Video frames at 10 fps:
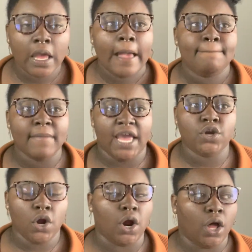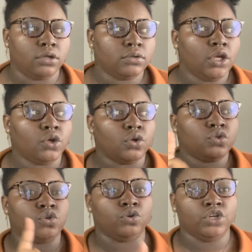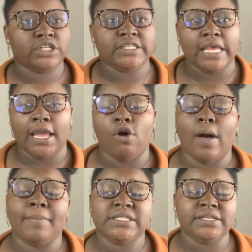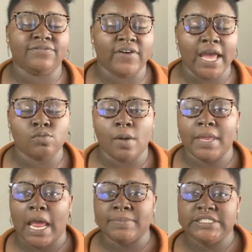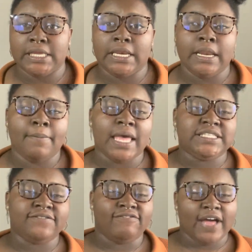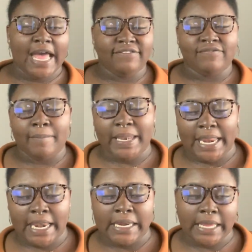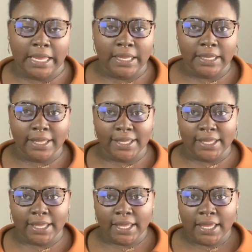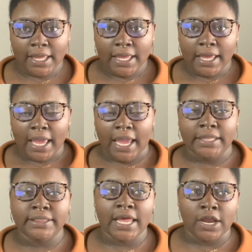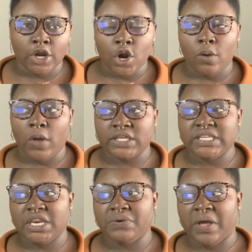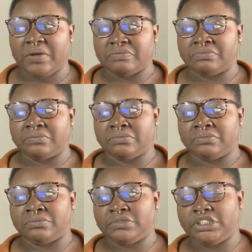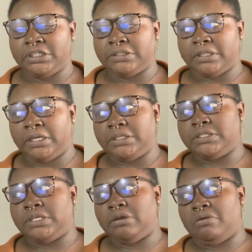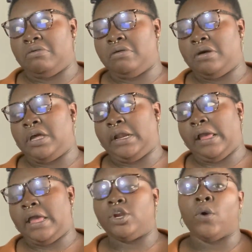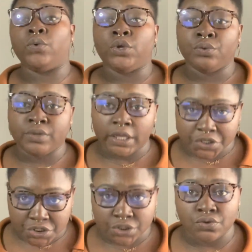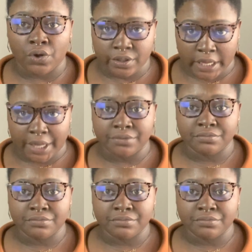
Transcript: My girl. So you're saying, oh, I'm a divine woman. I'm sitting in my divine femininity. And then a girl walks in and you go, she thinks she all that. No, you think she's all that.